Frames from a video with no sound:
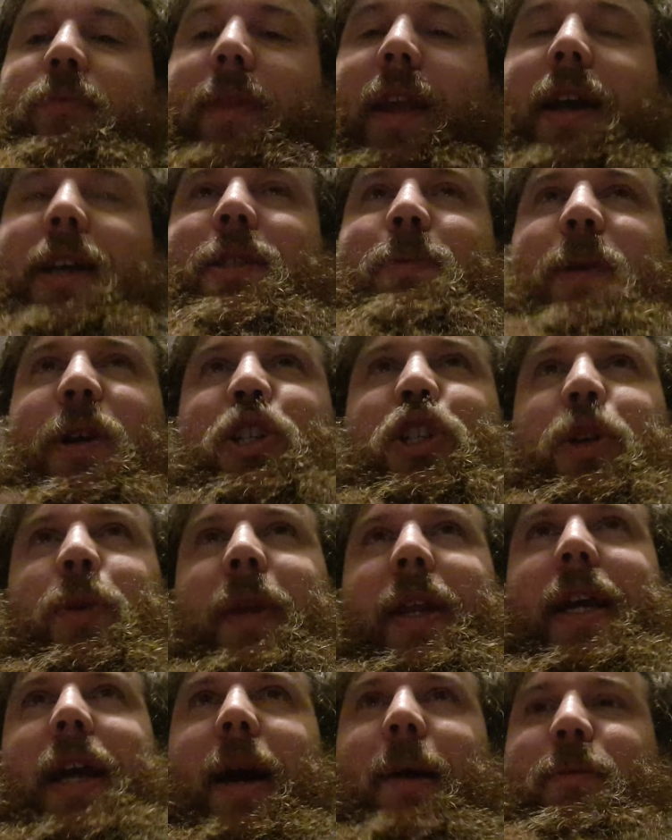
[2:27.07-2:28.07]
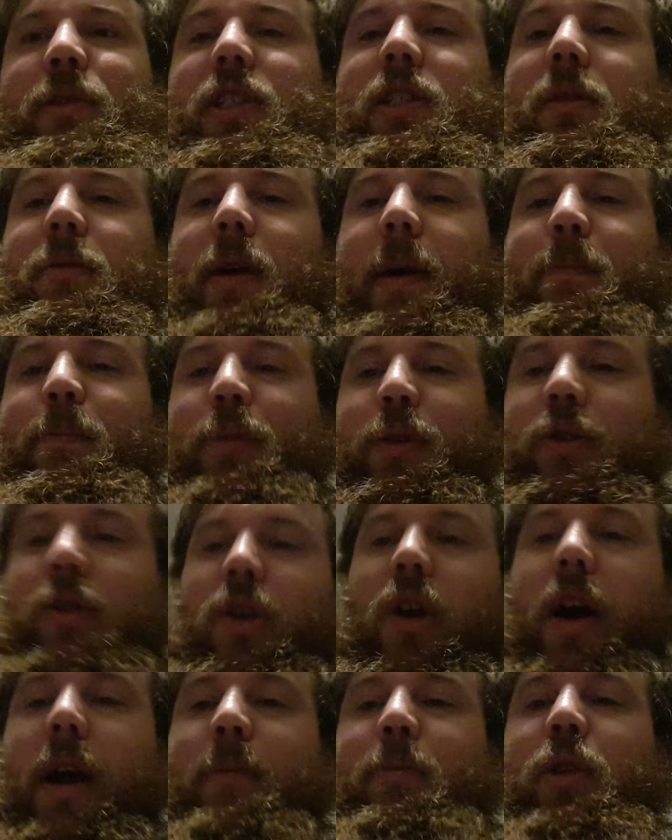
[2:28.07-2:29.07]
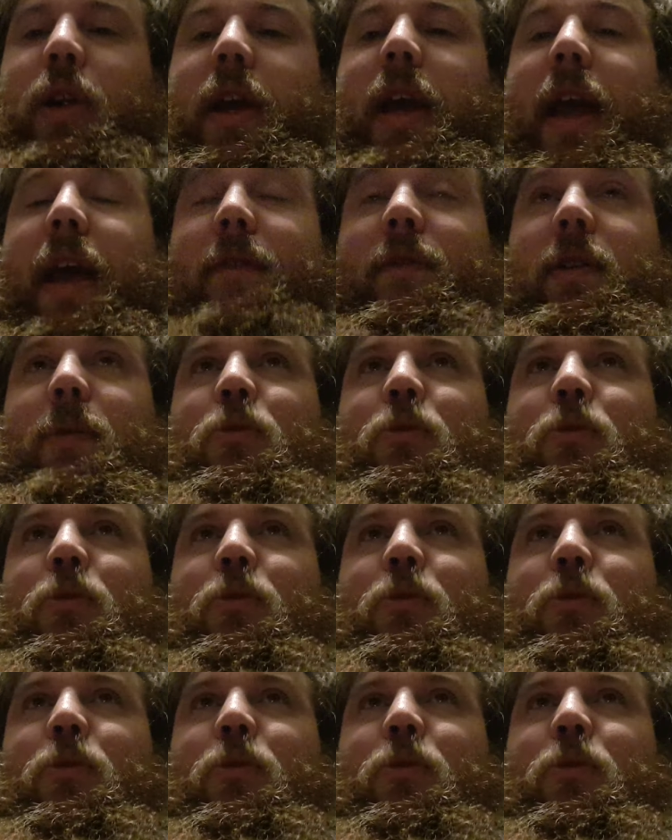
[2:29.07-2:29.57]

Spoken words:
especially when it comes to my primary heavy